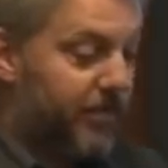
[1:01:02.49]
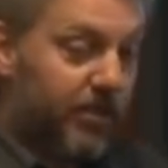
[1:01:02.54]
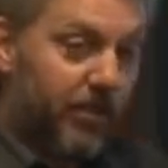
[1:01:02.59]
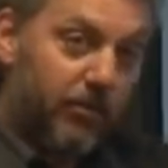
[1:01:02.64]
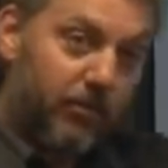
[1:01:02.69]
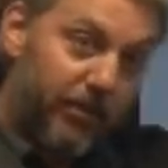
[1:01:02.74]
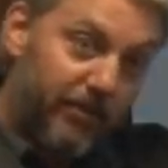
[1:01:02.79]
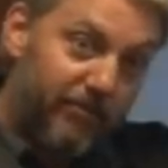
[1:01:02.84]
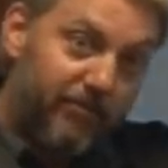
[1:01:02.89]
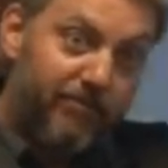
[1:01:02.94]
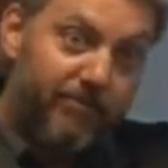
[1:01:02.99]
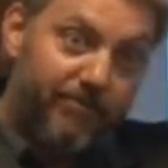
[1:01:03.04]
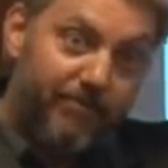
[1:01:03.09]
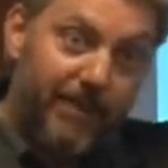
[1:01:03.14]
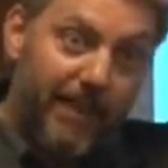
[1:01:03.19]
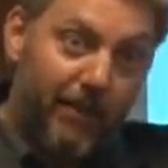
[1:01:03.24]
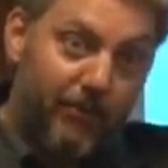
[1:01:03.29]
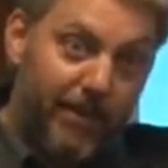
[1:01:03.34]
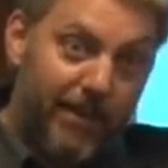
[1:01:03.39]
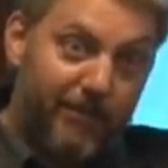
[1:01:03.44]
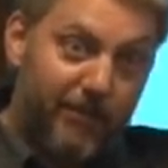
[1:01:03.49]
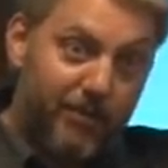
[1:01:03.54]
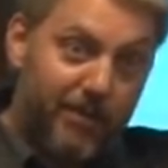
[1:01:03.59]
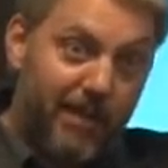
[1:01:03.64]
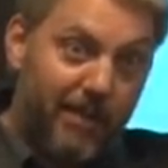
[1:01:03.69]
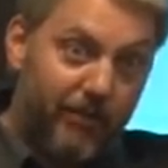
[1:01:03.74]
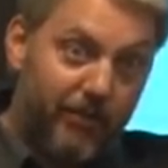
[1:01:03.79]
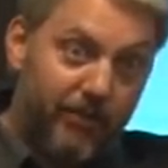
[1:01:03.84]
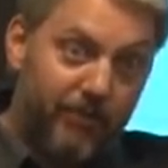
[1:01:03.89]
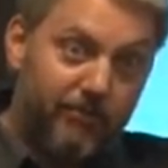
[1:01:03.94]
so we've, yeah, we have to
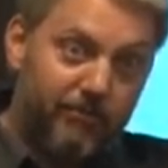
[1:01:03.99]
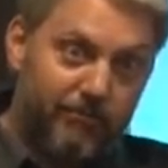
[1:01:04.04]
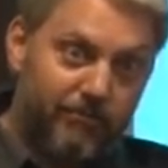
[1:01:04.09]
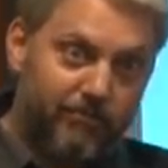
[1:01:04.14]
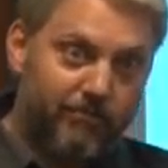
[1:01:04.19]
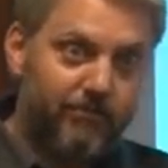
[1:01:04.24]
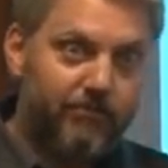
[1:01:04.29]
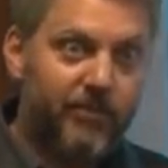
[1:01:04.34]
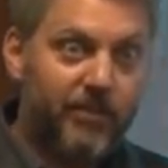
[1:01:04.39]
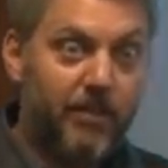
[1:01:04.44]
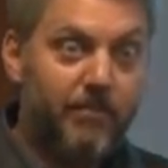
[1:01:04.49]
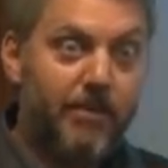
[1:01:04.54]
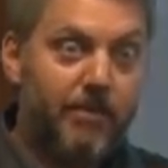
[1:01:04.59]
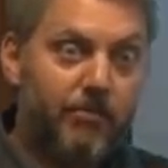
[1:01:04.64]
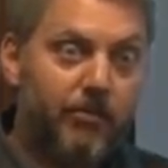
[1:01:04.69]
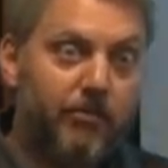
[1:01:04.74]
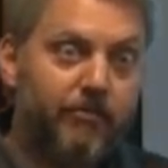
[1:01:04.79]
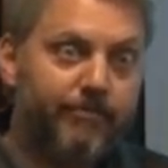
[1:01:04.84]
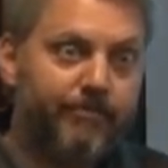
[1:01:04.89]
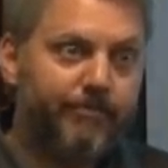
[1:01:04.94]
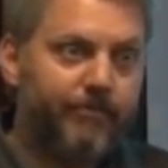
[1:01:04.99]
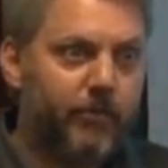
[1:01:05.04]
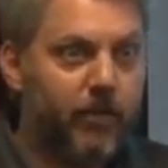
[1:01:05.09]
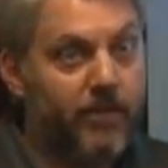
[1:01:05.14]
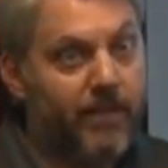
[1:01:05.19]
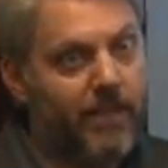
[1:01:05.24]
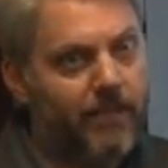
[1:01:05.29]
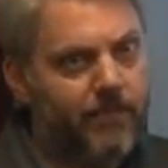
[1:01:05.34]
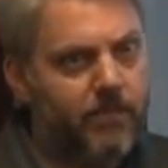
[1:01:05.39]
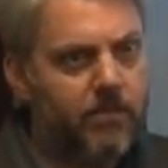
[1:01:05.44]
travel to see people,
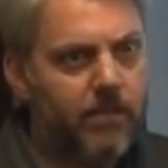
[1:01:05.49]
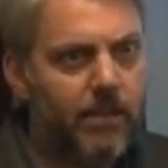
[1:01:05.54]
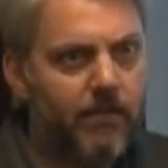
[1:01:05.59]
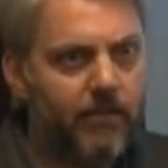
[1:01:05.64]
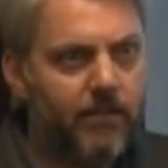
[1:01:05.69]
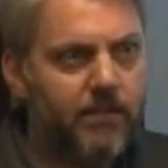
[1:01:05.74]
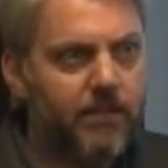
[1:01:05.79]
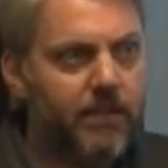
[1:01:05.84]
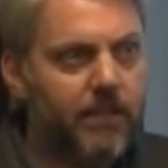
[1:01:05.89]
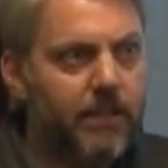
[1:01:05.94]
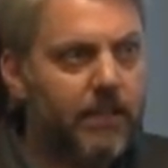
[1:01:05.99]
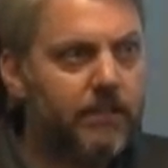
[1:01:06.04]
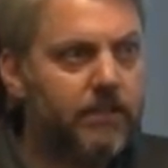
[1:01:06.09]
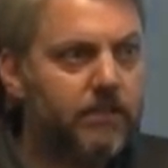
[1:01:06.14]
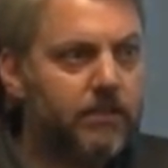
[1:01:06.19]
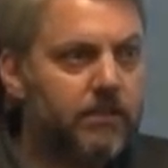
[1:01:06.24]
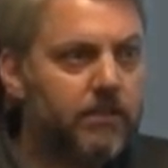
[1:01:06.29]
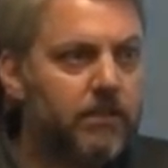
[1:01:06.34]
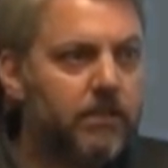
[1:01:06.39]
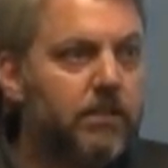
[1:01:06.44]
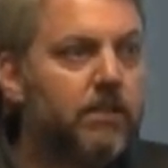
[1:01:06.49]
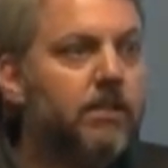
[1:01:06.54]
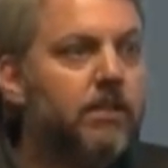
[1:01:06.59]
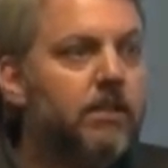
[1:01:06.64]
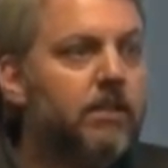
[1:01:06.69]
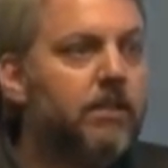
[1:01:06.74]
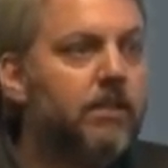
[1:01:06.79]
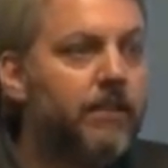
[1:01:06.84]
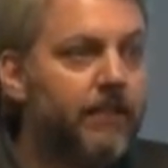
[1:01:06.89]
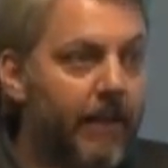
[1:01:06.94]
but they have to travel to see us.
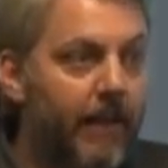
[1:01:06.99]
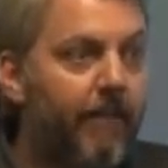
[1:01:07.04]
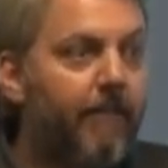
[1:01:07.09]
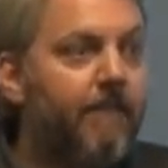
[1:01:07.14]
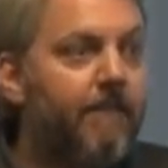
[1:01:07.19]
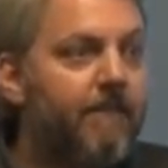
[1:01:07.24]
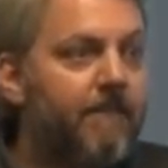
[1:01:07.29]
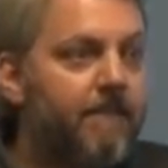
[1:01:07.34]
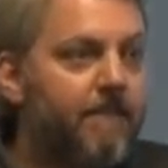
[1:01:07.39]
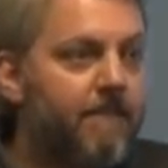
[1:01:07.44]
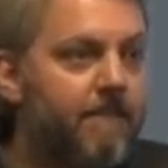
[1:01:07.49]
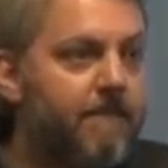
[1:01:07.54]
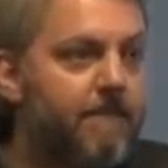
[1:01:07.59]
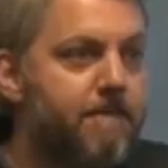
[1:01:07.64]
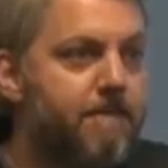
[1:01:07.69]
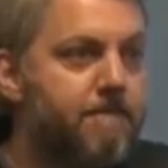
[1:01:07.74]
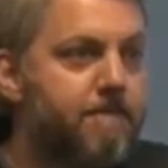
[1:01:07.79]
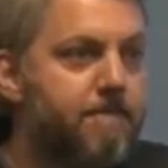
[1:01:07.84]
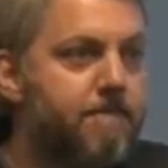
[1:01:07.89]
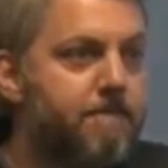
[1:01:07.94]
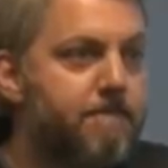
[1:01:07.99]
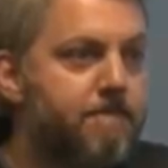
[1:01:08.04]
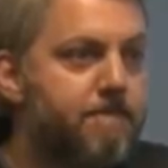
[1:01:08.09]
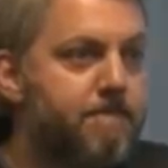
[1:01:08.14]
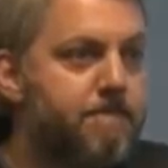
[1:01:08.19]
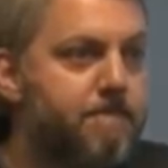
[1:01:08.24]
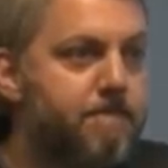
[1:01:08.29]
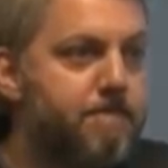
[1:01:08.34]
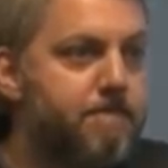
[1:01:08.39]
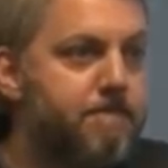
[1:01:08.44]
Yeah. What motivates you
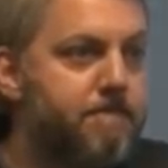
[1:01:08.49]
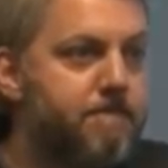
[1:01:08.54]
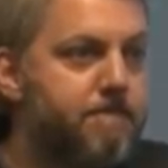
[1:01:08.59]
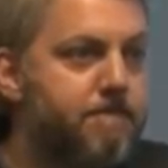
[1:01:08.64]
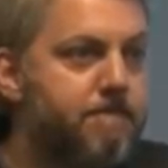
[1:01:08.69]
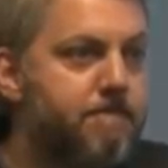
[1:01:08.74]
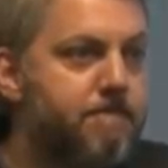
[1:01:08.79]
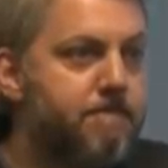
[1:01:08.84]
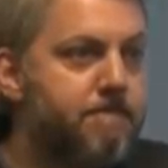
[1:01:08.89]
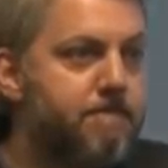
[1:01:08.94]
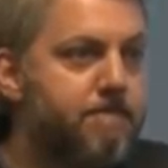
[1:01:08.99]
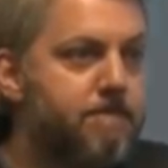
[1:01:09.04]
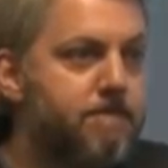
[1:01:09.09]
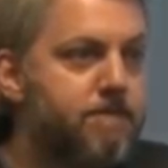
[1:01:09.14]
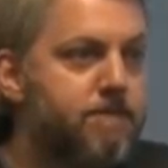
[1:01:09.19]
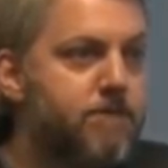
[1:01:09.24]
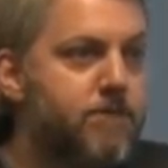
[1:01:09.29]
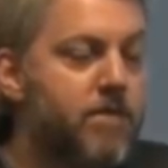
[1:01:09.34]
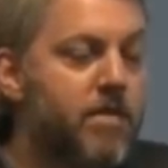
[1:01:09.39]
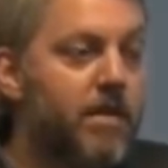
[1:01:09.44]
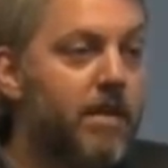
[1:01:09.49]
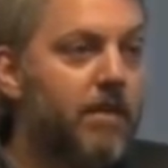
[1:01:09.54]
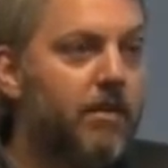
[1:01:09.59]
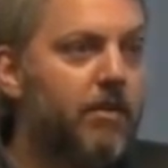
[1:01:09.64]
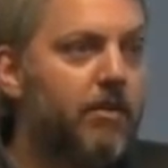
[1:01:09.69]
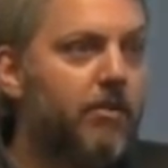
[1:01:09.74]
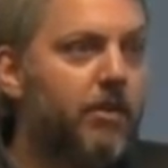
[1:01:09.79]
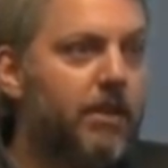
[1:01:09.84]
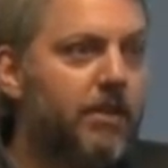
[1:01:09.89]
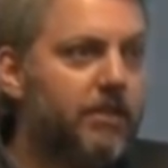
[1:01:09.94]
to do what you do? Yeah,
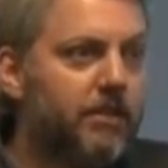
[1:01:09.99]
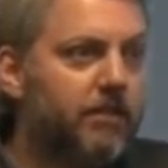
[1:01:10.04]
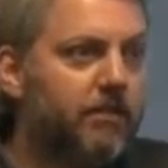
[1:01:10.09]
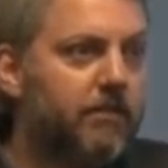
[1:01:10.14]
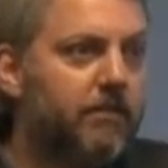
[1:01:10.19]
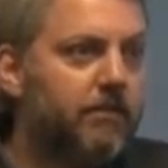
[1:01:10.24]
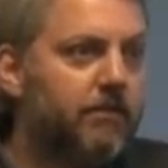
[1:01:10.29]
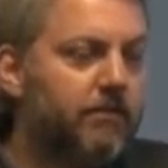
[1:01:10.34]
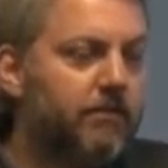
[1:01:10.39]
good question.